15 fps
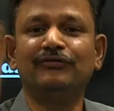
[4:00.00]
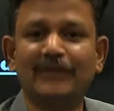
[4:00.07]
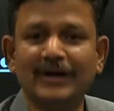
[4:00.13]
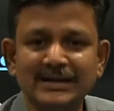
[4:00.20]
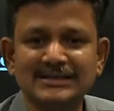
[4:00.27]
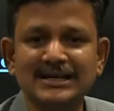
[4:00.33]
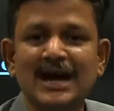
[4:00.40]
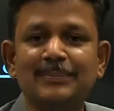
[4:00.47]
for
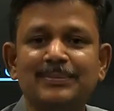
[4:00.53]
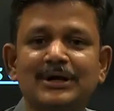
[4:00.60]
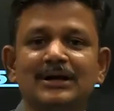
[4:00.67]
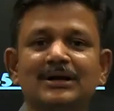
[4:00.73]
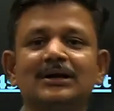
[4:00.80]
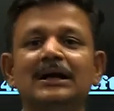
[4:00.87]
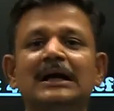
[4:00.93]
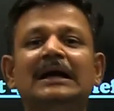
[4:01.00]
a
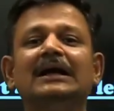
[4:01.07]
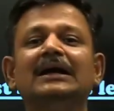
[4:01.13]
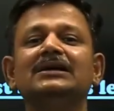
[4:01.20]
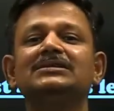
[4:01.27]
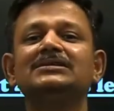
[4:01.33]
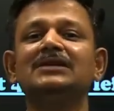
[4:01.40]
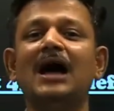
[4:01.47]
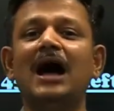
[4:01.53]
chapter
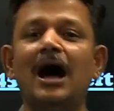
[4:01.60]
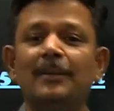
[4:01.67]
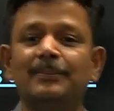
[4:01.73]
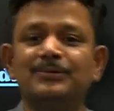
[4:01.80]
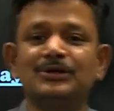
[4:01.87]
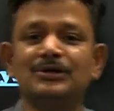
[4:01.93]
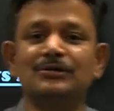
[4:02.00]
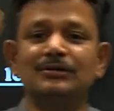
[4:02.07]
is
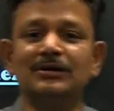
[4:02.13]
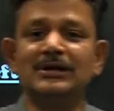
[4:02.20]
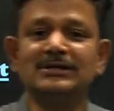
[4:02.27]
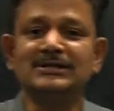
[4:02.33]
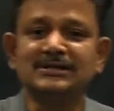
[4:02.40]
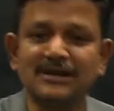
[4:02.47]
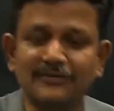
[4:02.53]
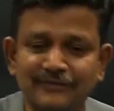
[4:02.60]
absolutely
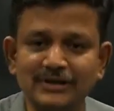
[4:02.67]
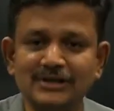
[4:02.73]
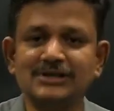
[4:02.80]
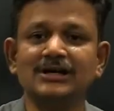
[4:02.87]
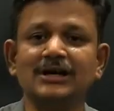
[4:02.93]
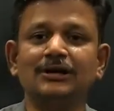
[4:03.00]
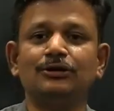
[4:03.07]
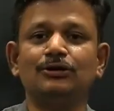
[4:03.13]

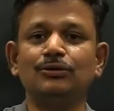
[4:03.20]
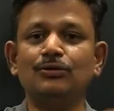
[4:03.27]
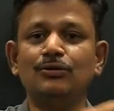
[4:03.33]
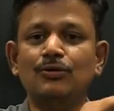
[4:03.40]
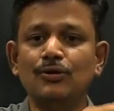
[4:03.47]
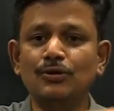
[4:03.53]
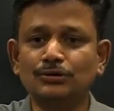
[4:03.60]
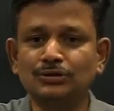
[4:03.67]
sufficient to
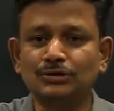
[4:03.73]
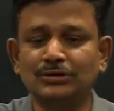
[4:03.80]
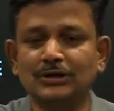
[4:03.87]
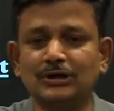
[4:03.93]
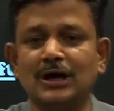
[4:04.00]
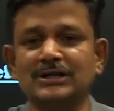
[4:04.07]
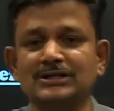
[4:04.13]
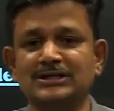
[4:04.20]
go through the
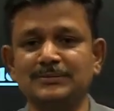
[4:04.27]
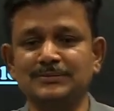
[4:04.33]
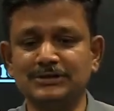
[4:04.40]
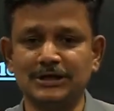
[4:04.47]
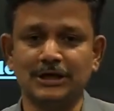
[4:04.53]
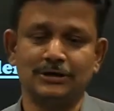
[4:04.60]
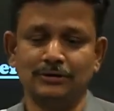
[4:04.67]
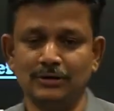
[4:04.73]
concepts
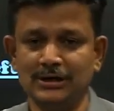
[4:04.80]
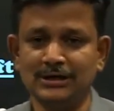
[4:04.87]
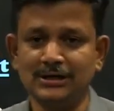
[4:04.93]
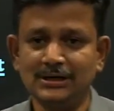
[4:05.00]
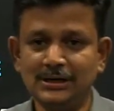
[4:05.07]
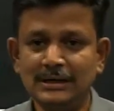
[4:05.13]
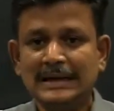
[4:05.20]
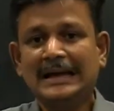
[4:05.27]

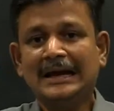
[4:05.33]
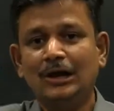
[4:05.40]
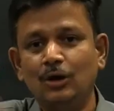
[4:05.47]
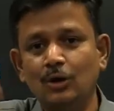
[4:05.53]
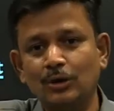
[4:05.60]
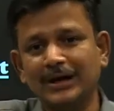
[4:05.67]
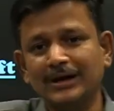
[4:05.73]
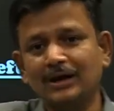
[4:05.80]
thoroughly,
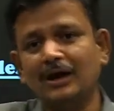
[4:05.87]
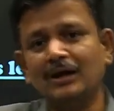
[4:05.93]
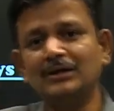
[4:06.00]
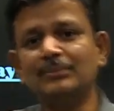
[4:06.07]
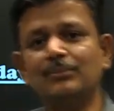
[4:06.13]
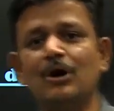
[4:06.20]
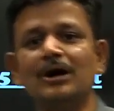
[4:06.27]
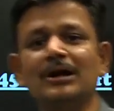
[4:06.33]
look at all
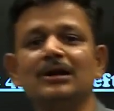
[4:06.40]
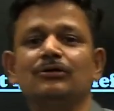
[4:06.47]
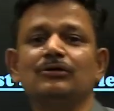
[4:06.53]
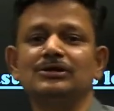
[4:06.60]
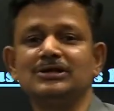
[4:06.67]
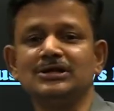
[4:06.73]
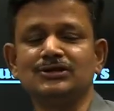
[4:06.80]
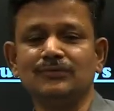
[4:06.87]
the model
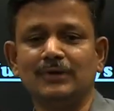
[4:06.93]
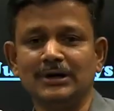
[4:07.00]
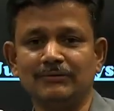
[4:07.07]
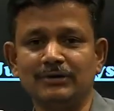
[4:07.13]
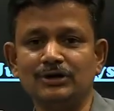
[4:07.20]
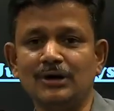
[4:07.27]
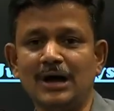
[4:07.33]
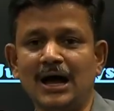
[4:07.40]
questions,
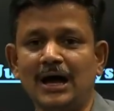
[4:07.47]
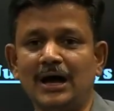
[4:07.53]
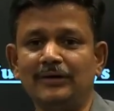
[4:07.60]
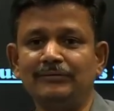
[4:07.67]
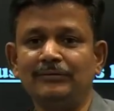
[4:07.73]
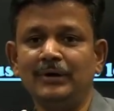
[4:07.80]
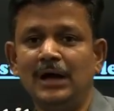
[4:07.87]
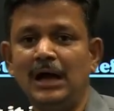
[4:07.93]
whatever you
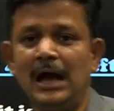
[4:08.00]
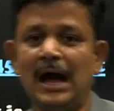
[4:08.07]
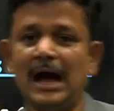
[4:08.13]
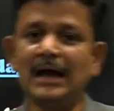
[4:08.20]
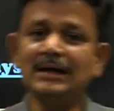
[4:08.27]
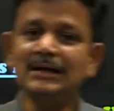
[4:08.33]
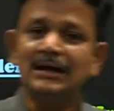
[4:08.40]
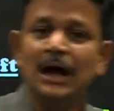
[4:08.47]
have,
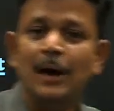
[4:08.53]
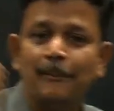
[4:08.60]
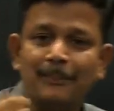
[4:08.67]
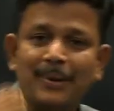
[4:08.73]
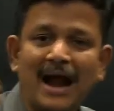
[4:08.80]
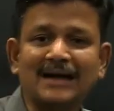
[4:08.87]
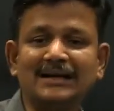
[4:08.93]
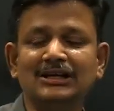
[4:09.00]
and
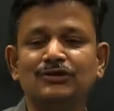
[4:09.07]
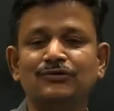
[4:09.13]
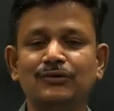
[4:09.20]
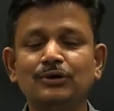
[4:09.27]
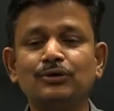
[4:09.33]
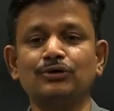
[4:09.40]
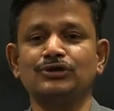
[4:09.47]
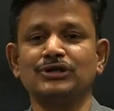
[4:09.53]
practice
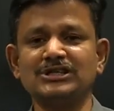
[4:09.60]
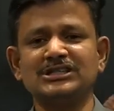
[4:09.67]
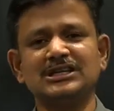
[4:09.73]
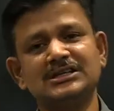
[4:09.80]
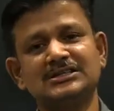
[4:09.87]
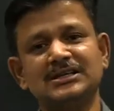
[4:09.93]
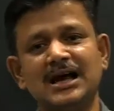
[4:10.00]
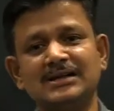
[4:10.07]
few questions.
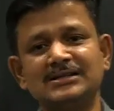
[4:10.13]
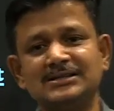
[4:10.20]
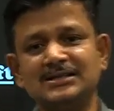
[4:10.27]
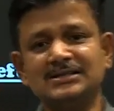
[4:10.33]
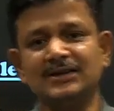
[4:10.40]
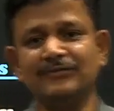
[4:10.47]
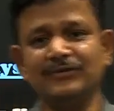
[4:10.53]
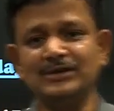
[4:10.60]
6 hours is a
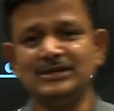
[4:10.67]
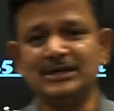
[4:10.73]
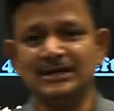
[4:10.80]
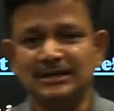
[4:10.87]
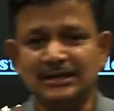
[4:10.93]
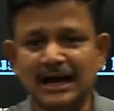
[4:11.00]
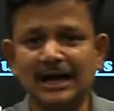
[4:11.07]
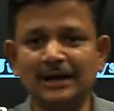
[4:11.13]

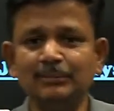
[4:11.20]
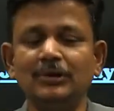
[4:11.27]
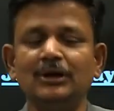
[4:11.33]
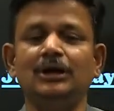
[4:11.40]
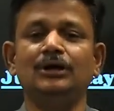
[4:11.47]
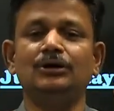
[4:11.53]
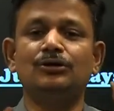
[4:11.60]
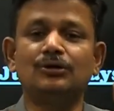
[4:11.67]
sufficient time
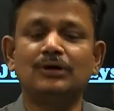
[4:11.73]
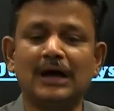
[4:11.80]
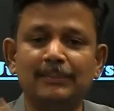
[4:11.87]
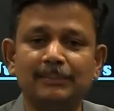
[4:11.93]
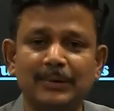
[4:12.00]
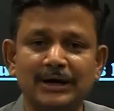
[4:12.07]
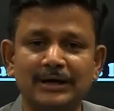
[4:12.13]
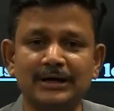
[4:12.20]
to
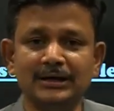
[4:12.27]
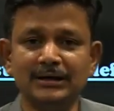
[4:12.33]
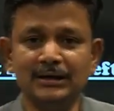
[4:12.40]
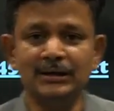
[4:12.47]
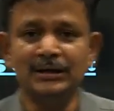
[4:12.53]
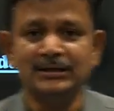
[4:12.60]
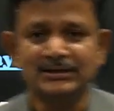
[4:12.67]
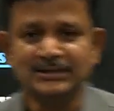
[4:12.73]
complete a
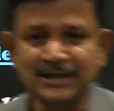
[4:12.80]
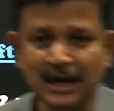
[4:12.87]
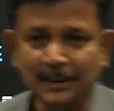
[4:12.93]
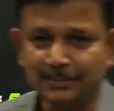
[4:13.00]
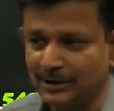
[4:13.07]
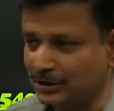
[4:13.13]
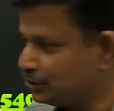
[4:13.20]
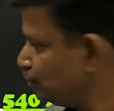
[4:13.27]

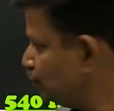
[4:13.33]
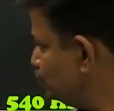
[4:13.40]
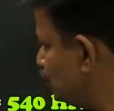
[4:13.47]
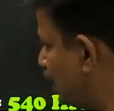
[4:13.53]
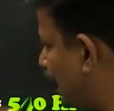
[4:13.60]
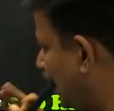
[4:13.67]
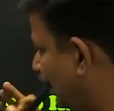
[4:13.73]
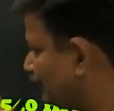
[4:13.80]
chapter. So, you
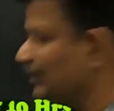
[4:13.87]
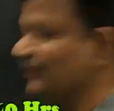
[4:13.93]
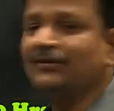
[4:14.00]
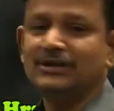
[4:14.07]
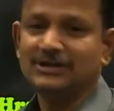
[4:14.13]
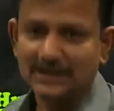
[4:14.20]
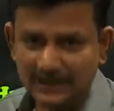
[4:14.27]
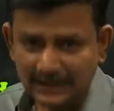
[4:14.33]
have
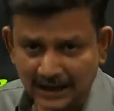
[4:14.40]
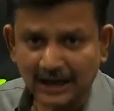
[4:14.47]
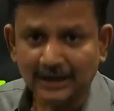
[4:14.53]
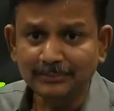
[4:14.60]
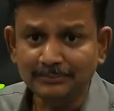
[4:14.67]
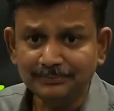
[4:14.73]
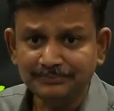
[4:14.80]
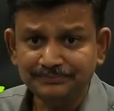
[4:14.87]
sufficient
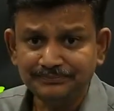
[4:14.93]
time,